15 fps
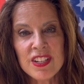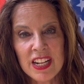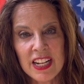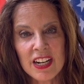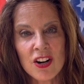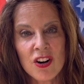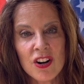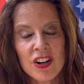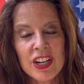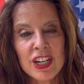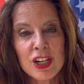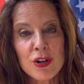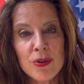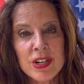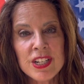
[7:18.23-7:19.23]
that are
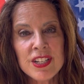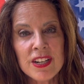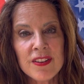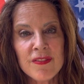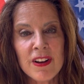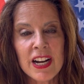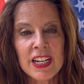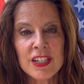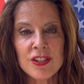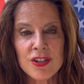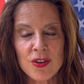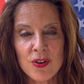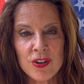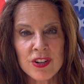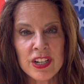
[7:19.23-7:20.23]
increasing values
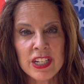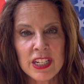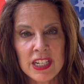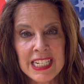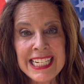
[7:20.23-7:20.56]
or